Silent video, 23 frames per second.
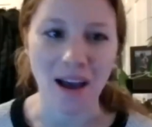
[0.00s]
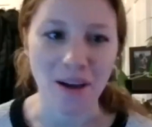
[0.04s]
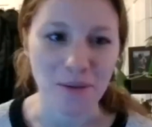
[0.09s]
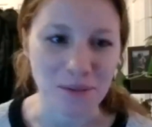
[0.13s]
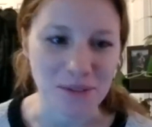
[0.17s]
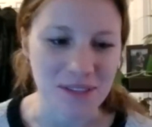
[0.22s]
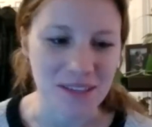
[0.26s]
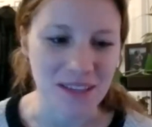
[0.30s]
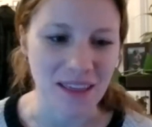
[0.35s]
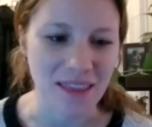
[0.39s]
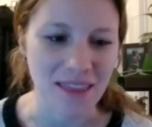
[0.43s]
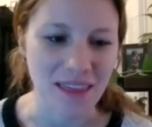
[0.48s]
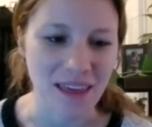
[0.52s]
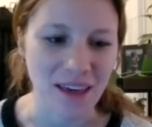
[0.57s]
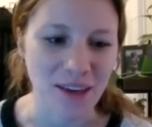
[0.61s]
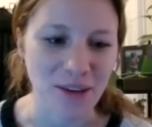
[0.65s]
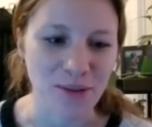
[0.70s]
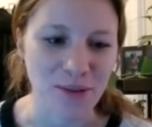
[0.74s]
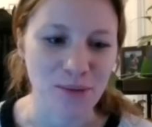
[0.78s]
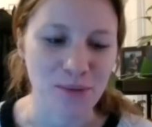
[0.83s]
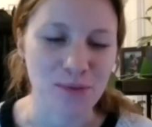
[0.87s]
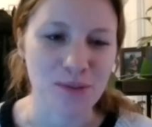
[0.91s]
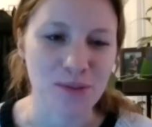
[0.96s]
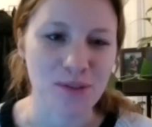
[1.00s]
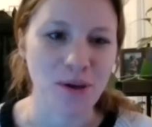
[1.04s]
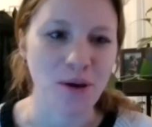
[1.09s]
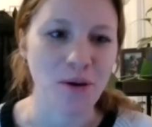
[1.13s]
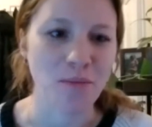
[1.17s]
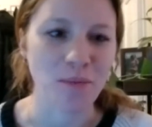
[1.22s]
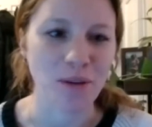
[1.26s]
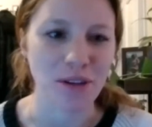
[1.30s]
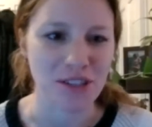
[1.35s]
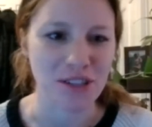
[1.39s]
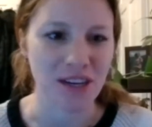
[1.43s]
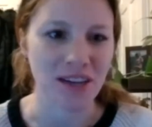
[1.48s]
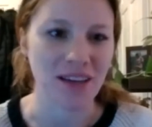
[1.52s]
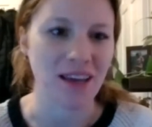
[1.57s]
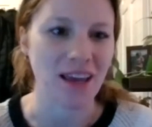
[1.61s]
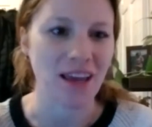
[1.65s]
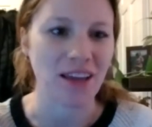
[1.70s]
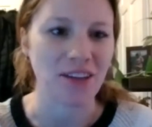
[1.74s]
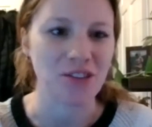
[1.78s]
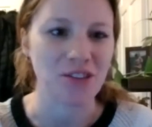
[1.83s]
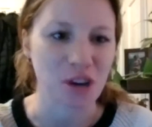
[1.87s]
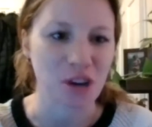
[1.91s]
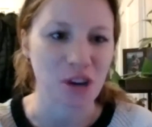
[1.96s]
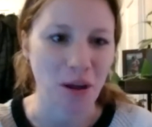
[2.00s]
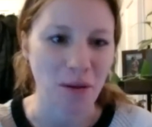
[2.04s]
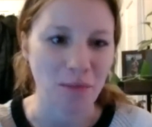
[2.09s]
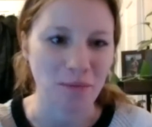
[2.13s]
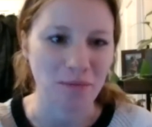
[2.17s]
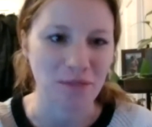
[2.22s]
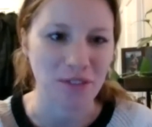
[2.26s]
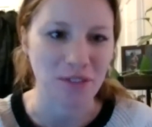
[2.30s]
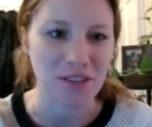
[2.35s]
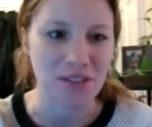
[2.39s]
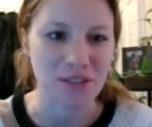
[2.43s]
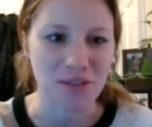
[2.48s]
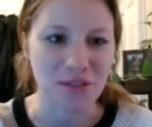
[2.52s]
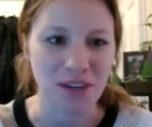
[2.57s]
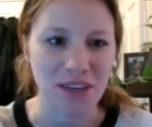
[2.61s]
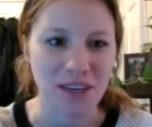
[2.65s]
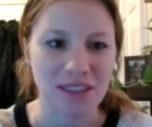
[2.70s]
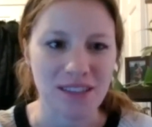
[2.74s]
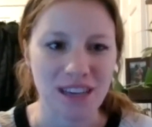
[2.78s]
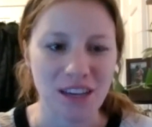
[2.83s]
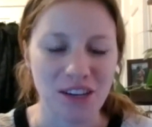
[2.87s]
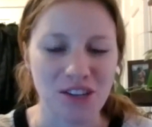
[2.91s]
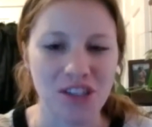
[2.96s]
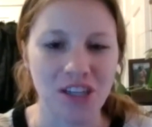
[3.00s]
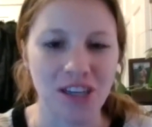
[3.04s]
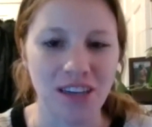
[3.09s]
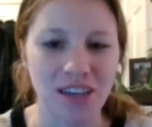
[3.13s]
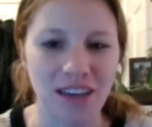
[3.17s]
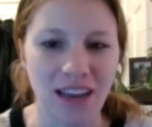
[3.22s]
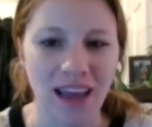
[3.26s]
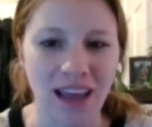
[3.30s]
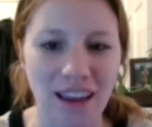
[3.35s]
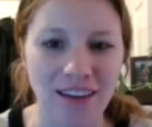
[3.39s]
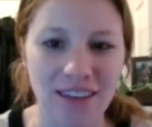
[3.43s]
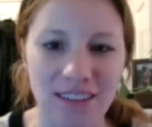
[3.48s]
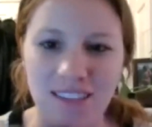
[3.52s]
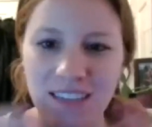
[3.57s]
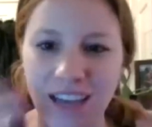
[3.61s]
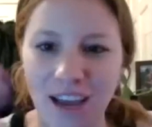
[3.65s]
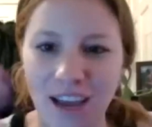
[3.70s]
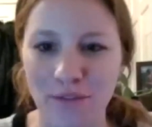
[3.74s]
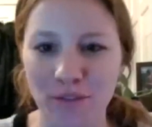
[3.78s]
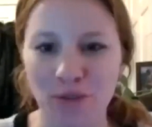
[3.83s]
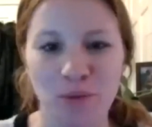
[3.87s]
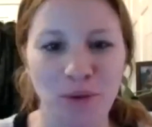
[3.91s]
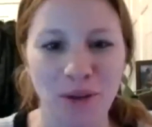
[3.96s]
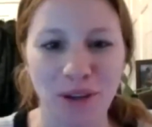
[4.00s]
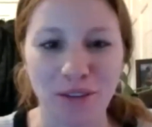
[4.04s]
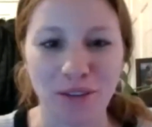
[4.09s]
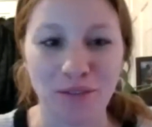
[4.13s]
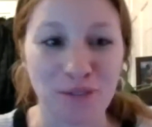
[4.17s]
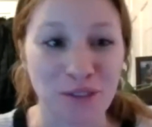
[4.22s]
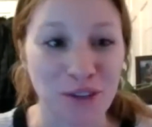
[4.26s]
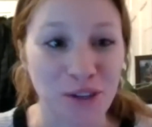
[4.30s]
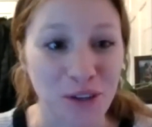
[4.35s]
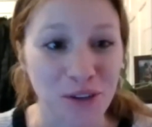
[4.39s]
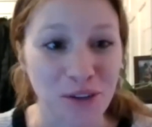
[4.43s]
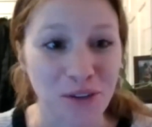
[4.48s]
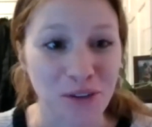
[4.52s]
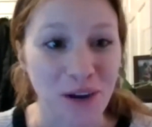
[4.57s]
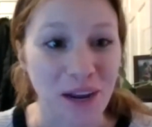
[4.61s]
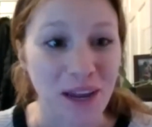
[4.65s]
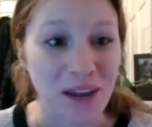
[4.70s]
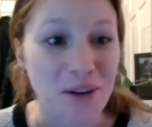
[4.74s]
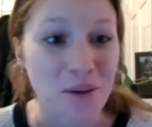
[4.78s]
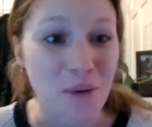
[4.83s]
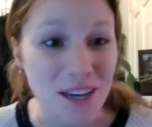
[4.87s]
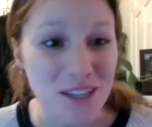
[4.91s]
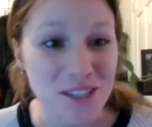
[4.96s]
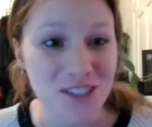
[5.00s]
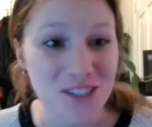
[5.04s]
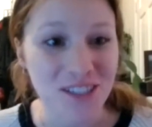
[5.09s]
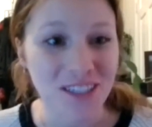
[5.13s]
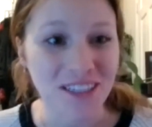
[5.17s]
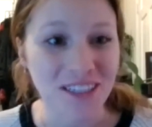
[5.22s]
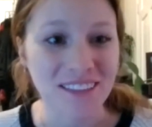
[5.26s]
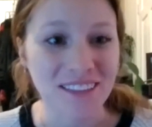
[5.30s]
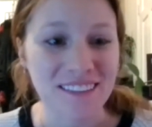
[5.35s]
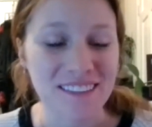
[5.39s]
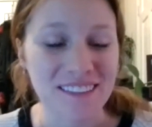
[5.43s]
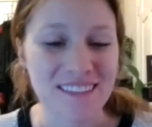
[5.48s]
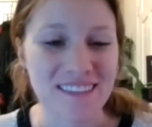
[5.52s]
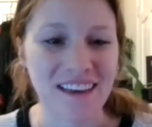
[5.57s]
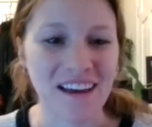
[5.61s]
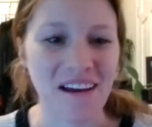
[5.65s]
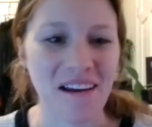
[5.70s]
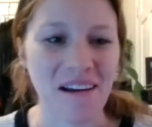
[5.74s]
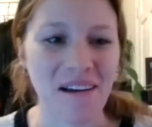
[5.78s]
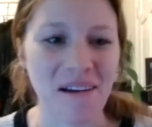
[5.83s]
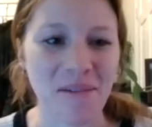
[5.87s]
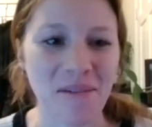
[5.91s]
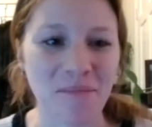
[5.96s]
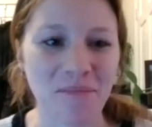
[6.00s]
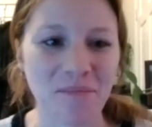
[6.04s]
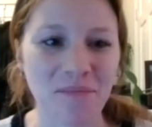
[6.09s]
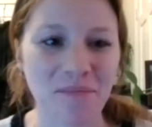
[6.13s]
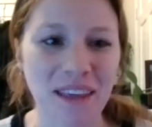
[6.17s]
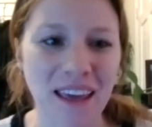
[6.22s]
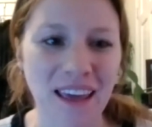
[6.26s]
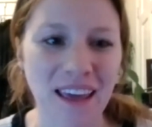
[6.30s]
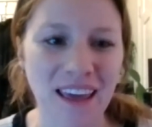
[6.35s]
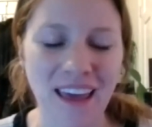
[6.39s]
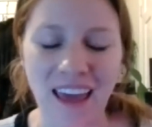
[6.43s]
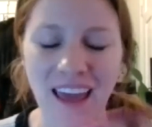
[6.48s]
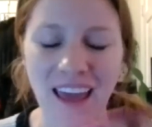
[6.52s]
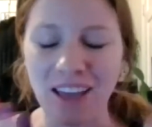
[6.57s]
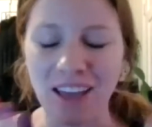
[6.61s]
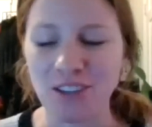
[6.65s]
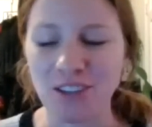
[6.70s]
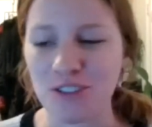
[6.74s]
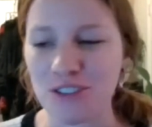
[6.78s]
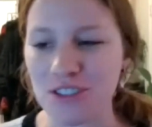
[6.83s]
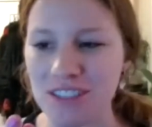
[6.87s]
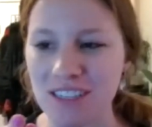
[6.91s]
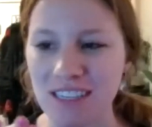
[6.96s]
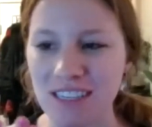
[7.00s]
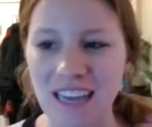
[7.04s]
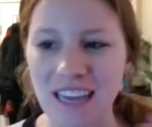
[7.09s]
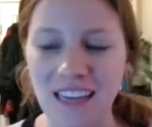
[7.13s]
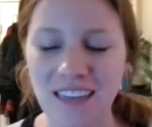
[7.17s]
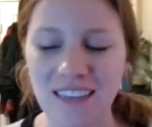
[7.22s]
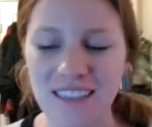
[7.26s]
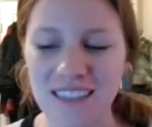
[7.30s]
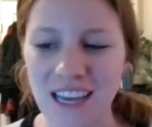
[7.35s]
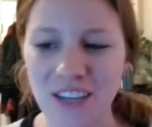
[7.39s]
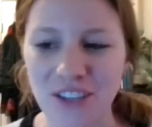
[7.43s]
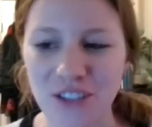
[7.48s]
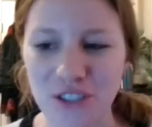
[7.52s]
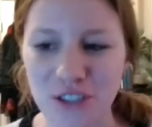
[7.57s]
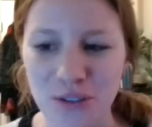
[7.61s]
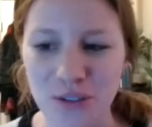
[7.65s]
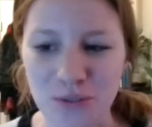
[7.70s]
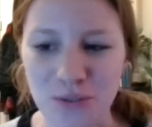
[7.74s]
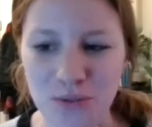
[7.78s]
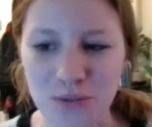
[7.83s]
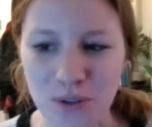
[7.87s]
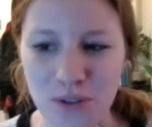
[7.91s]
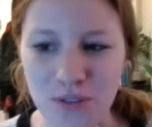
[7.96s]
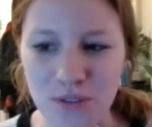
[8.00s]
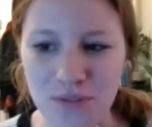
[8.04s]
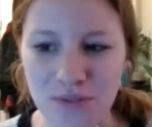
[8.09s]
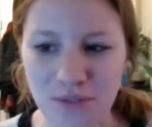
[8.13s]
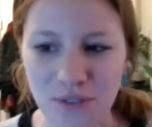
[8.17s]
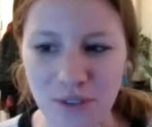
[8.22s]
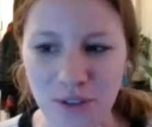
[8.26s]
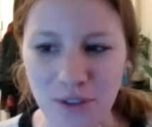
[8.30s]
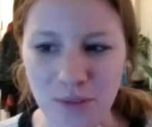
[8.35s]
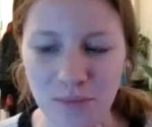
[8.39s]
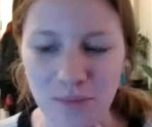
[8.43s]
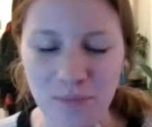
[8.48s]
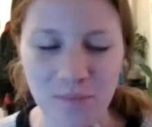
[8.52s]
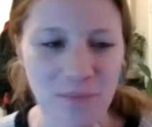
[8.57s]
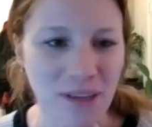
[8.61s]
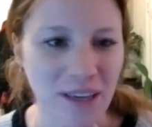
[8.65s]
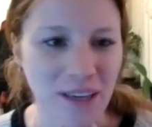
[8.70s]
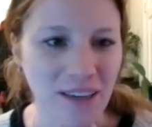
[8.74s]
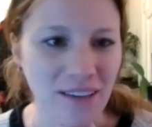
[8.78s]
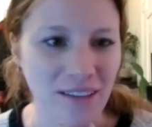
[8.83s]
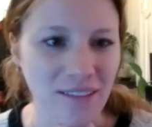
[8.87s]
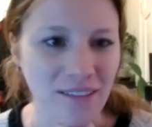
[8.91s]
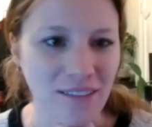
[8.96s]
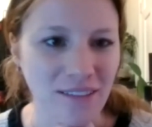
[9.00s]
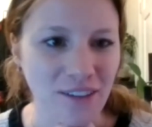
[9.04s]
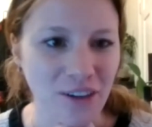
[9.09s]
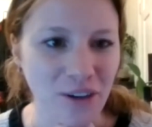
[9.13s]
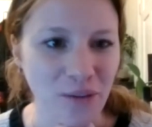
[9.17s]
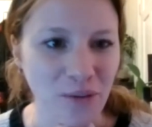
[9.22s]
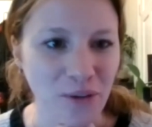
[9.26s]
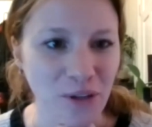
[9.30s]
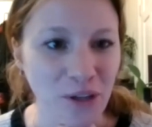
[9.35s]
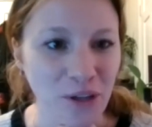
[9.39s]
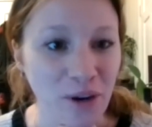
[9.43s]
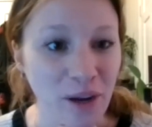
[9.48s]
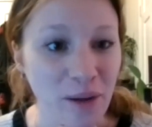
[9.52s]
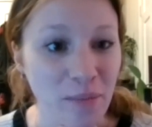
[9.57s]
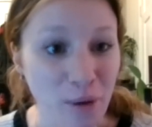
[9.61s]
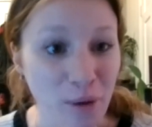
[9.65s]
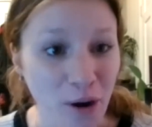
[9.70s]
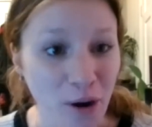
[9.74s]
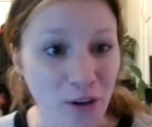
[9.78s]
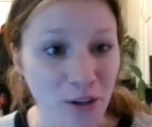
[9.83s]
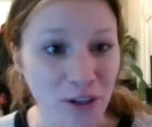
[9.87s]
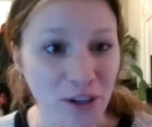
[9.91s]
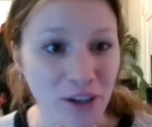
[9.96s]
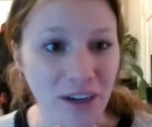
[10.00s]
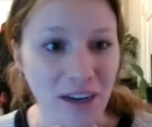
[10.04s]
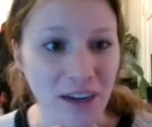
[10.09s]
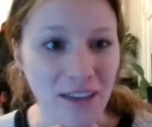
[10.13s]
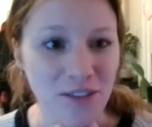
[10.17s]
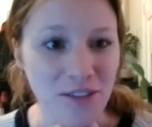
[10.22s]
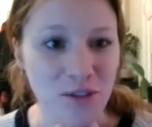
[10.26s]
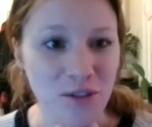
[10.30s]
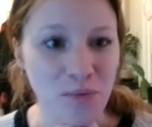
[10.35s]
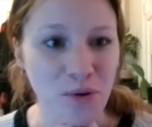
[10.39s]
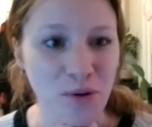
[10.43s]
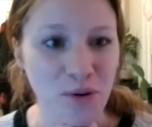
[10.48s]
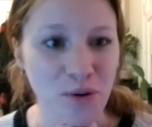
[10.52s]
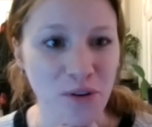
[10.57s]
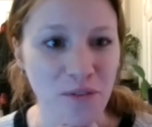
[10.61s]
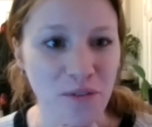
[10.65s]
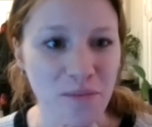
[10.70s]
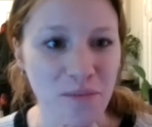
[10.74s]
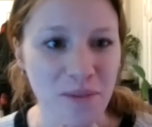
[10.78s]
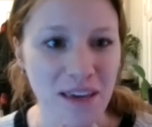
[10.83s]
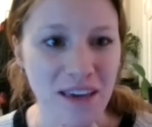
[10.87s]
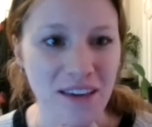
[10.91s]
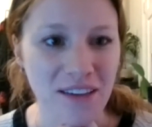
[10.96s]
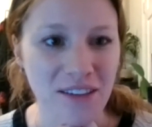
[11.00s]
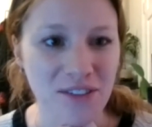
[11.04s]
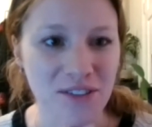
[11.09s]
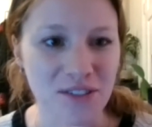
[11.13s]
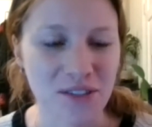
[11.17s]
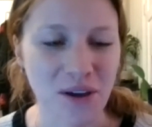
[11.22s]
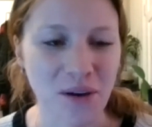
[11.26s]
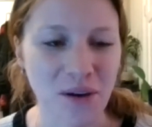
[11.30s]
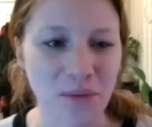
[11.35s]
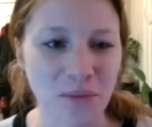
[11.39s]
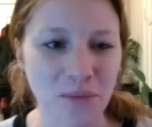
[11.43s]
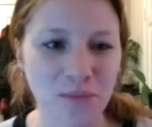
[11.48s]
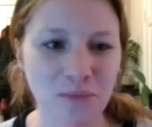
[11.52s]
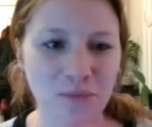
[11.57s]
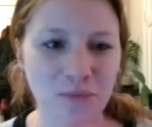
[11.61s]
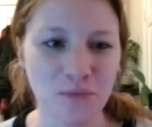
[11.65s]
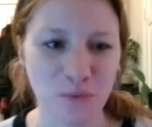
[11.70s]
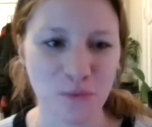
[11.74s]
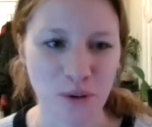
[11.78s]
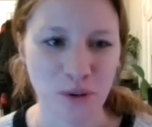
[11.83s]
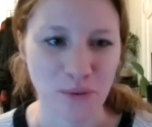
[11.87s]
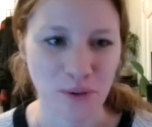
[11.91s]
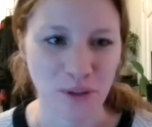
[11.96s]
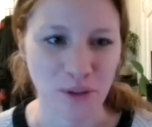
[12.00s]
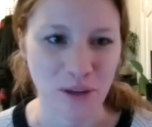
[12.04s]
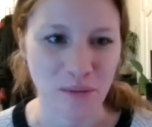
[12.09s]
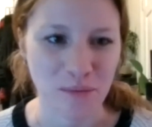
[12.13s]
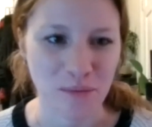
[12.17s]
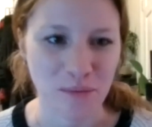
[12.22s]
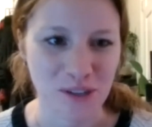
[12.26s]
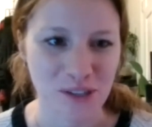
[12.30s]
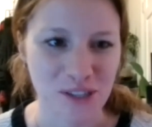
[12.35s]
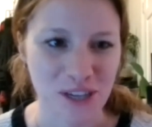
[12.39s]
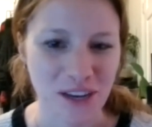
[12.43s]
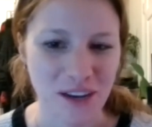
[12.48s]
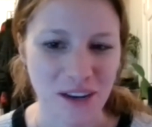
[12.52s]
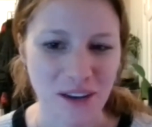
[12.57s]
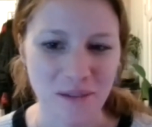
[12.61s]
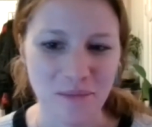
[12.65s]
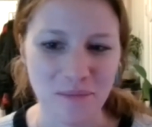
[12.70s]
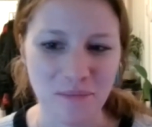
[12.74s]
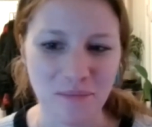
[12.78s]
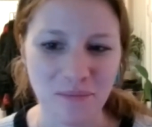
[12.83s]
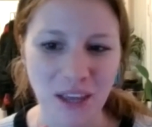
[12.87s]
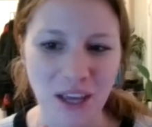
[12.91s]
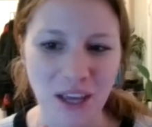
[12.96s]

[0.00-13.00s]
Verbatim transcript: I will say thank you so much again, Shyaam, for this great session and to everyone for your great questions. Um, and just again to NGO Source for being a really great partner and supporter of Peak. So we really appreciate it.